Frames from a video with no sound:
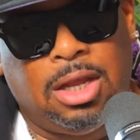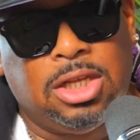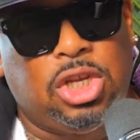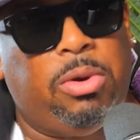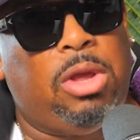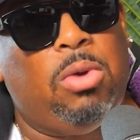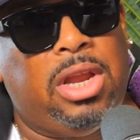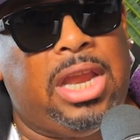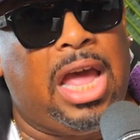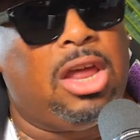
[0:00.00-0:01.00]
So when he
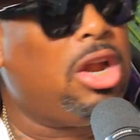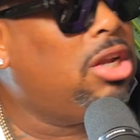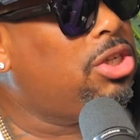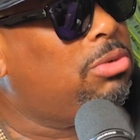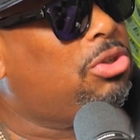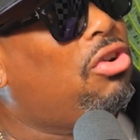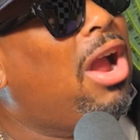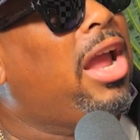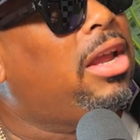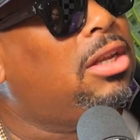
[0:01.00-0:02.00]
went down there, she was
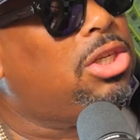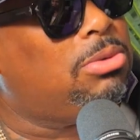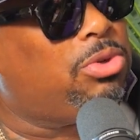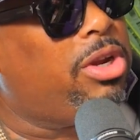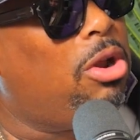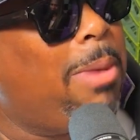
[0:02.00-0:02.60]
crying. She was reading her